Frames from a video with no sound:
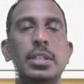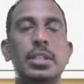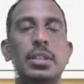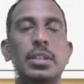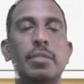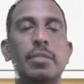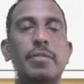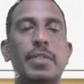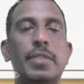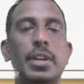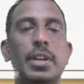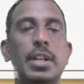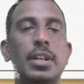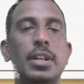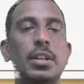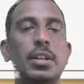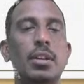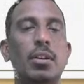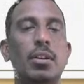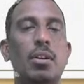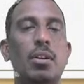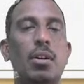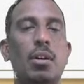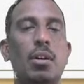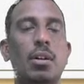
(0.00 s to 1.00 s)
different
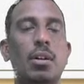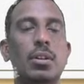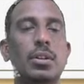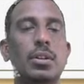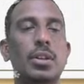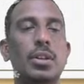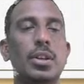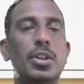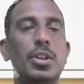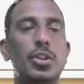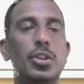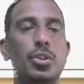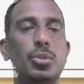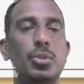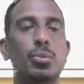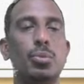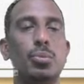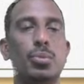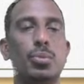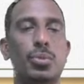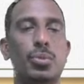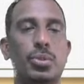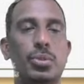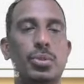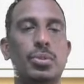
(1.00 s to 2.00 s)
heart
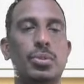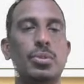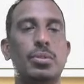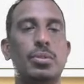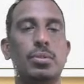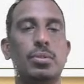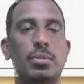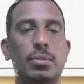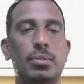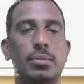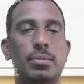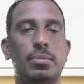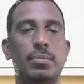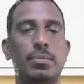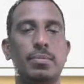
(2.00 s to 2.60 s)
issues.